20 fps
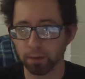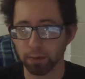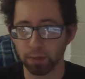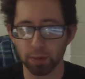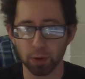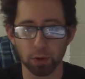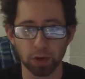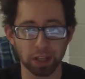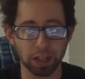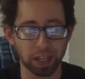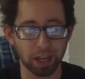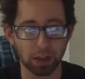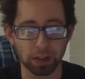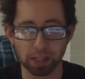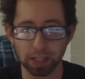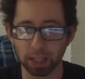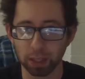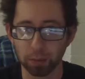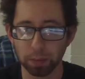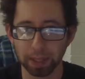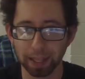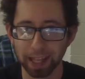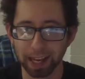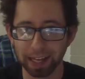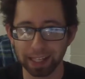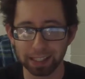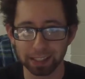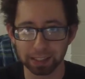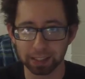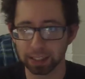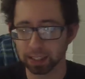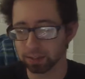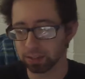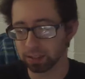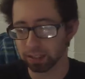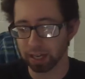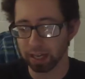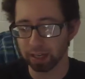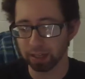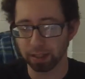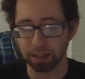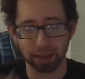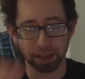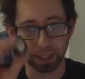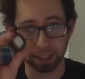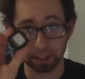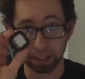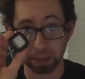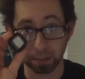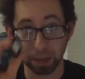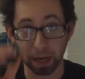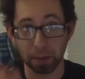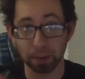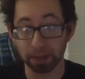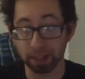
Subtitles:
30,000 lumen lights. These are kind of the things they buy,